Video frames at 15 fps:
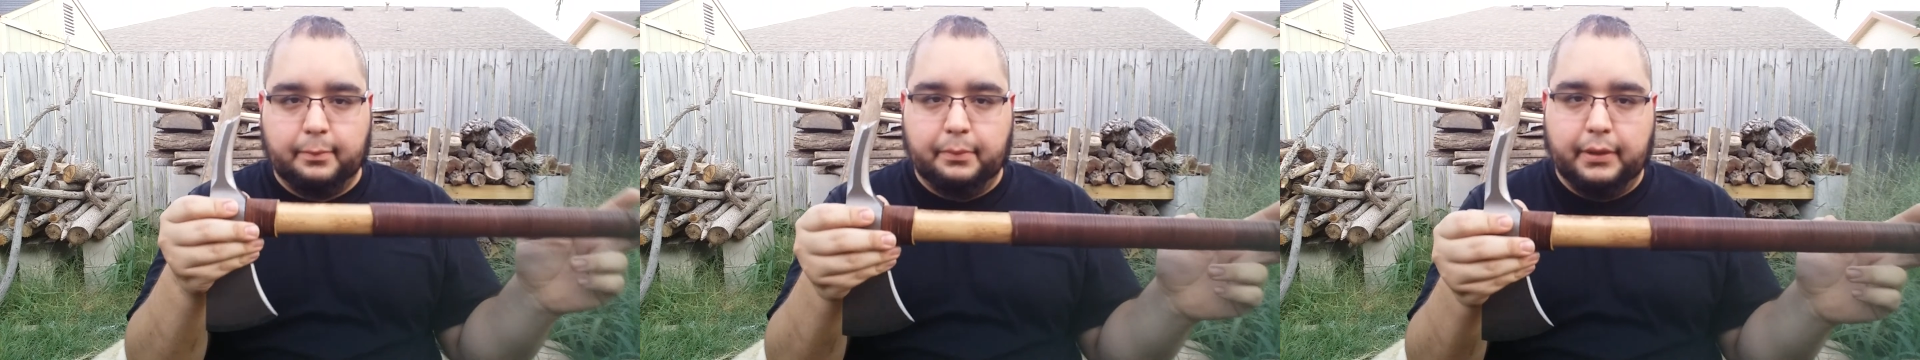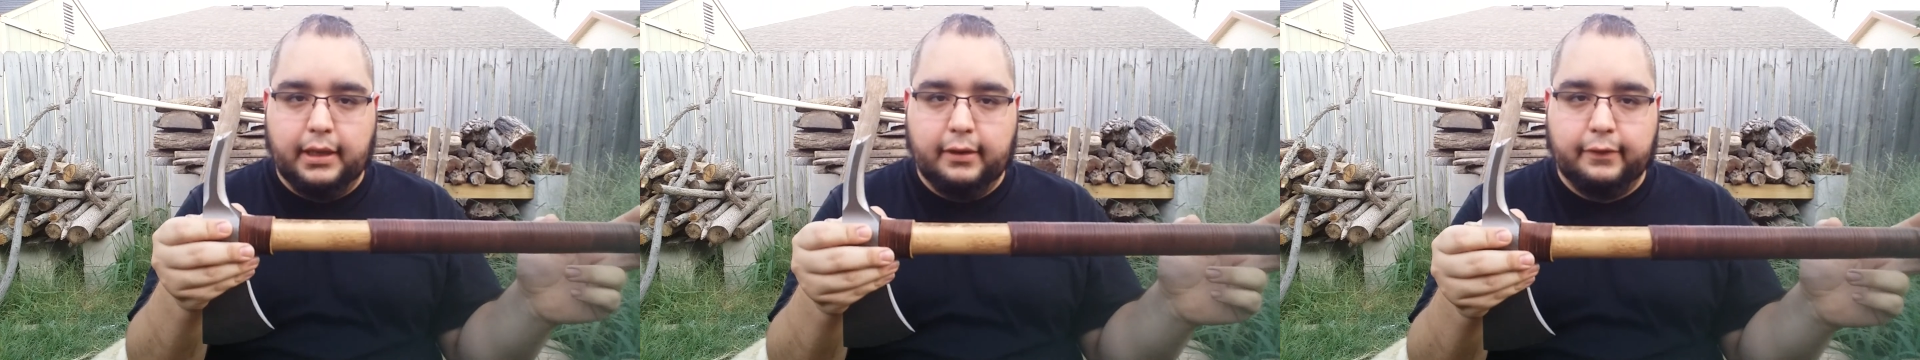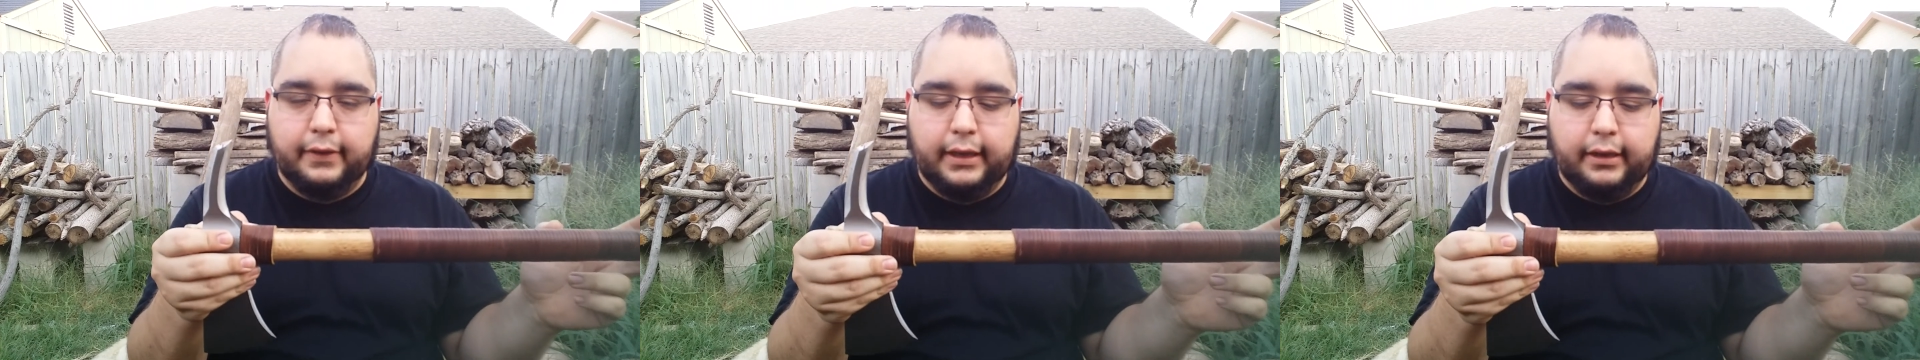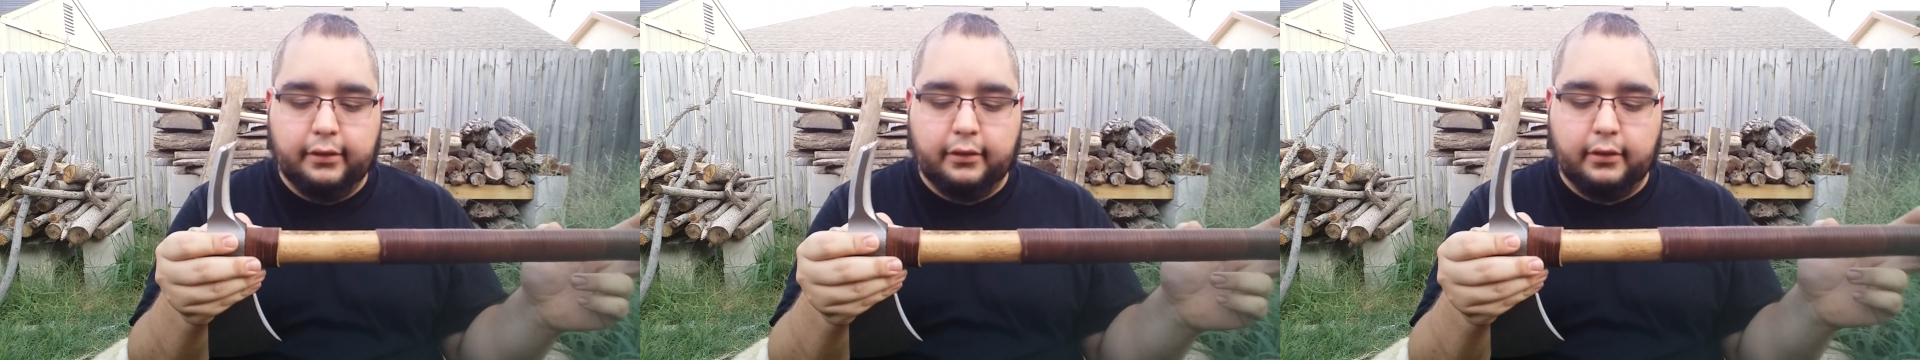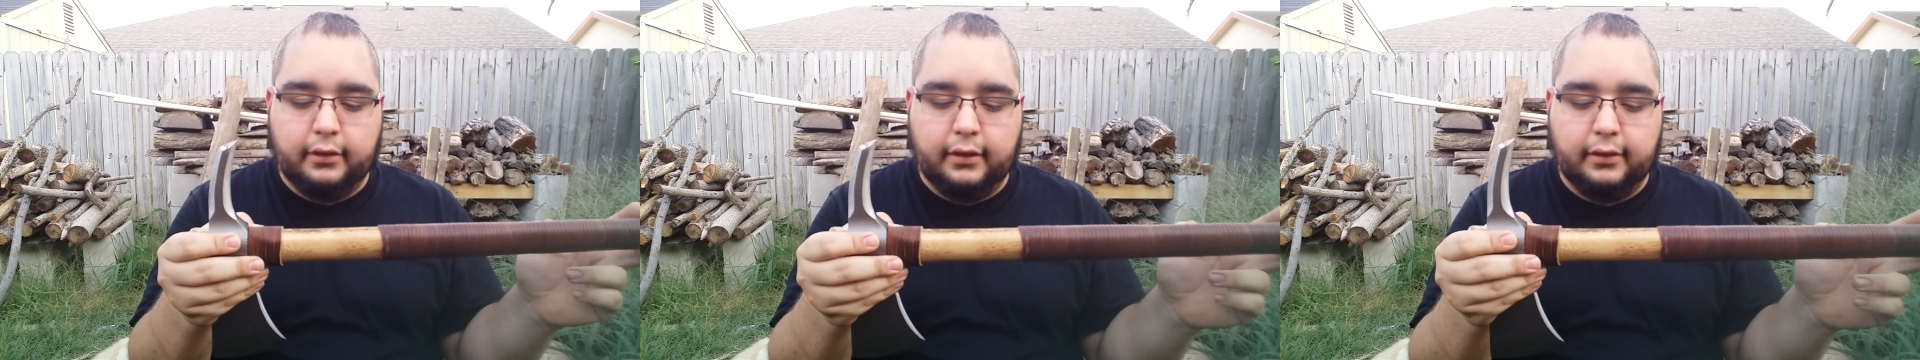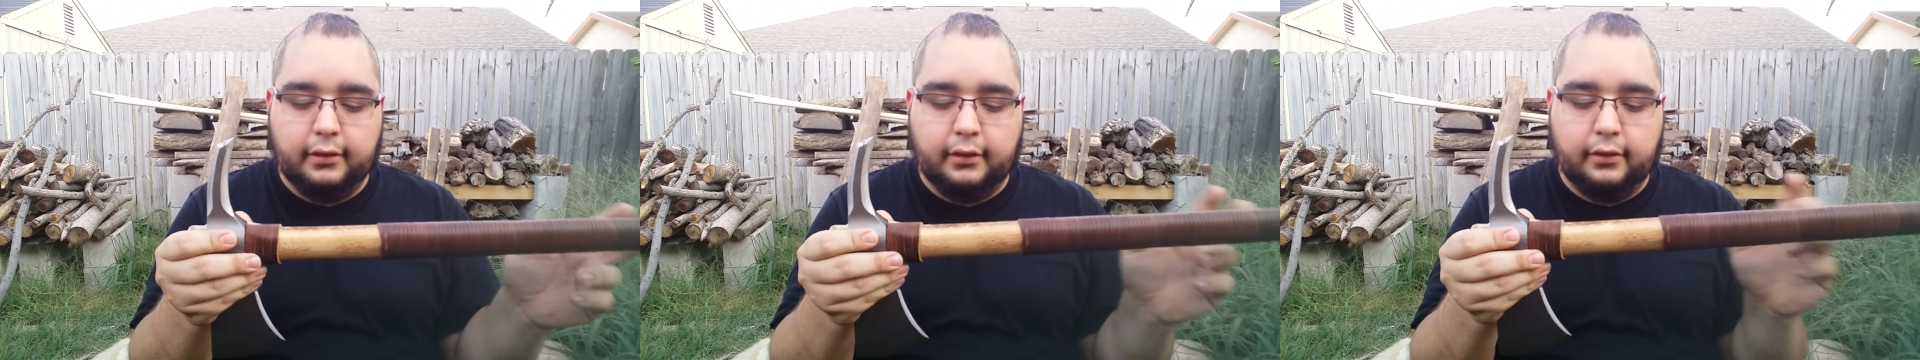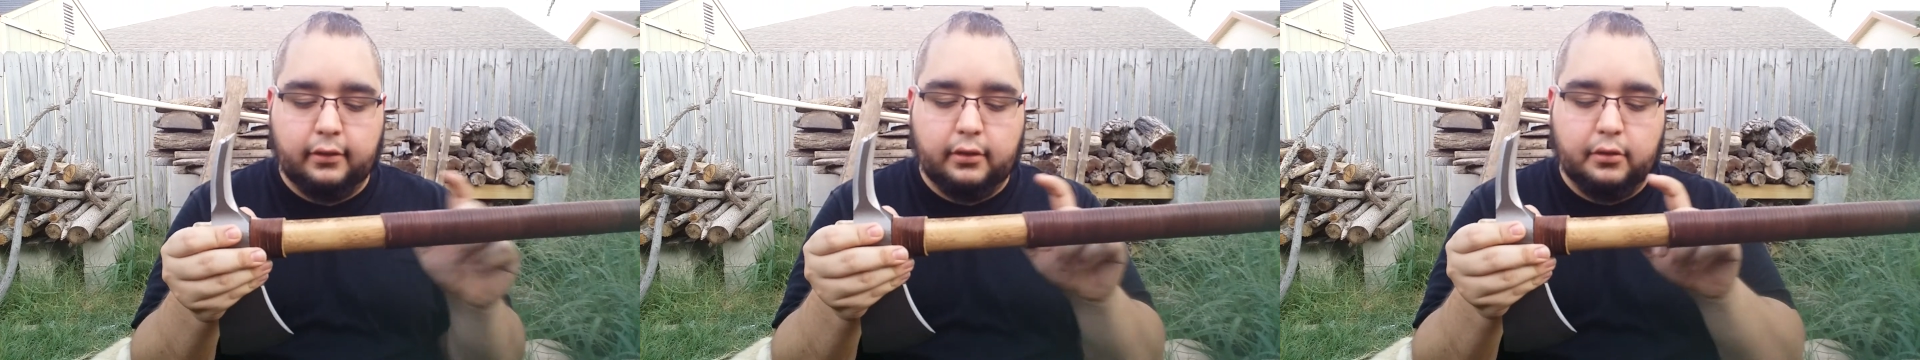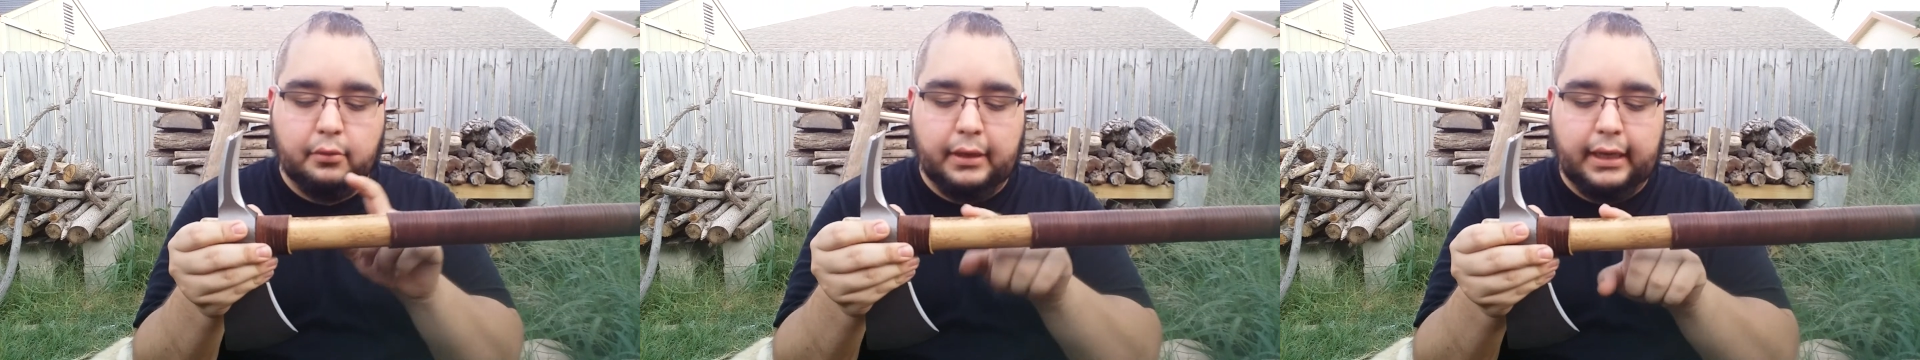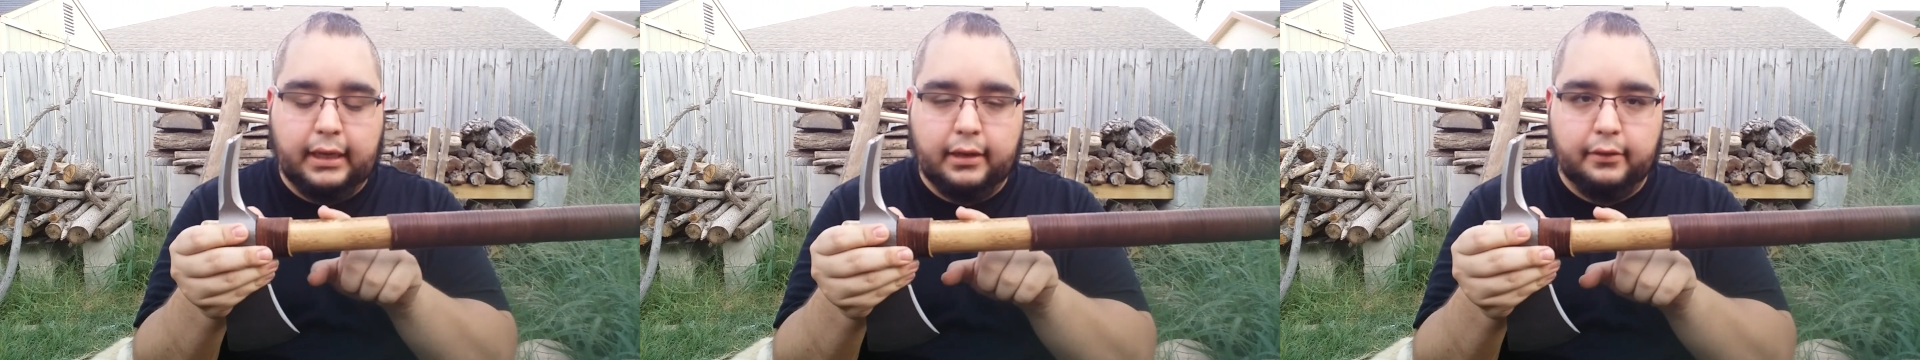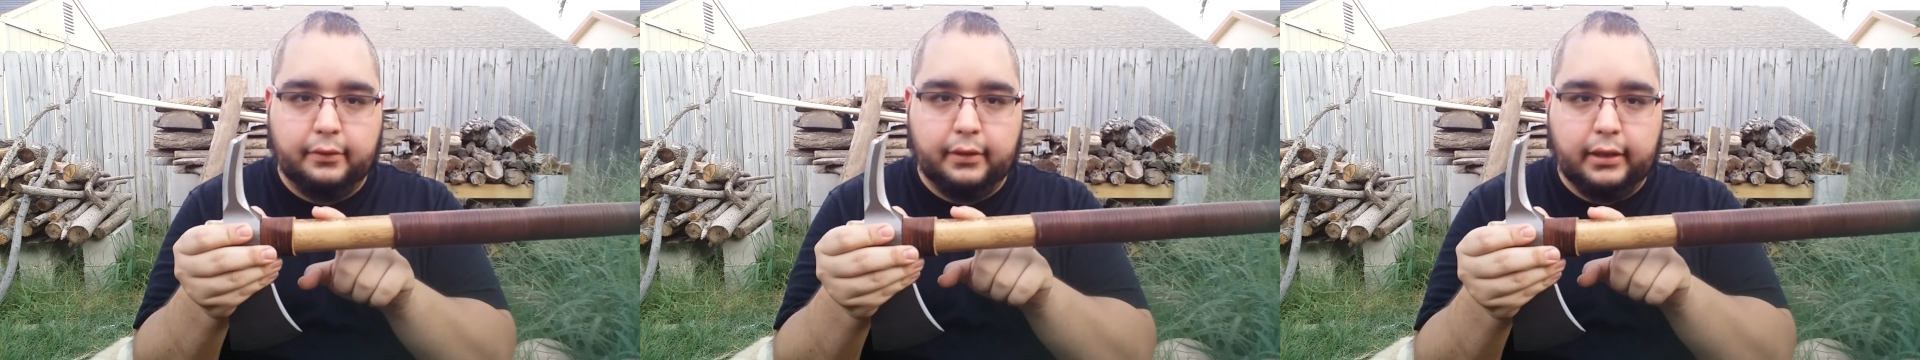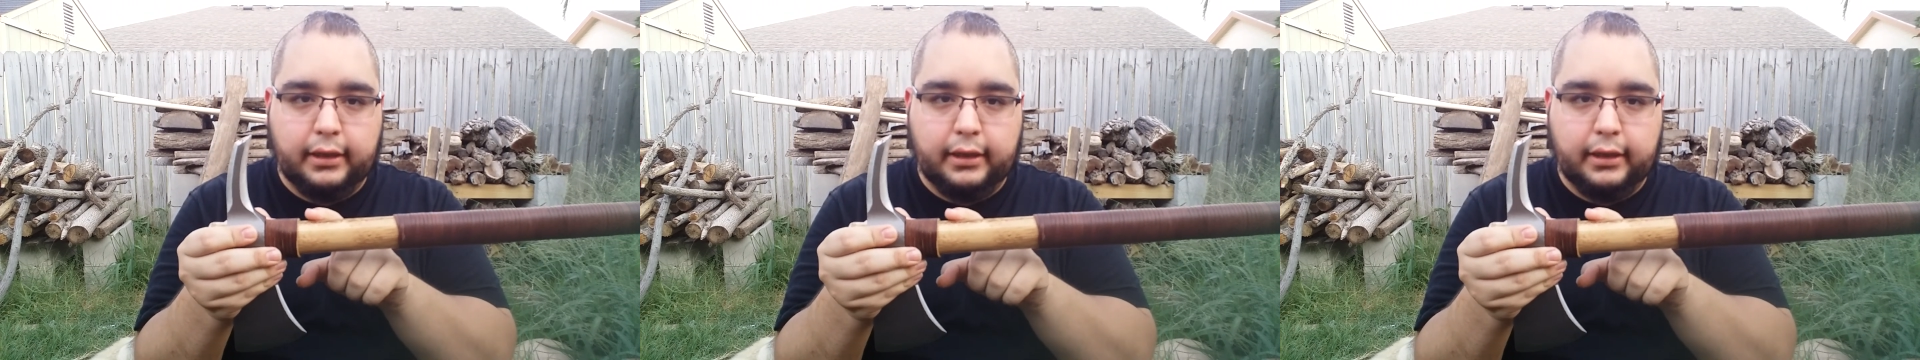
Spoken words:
be advised that these things do have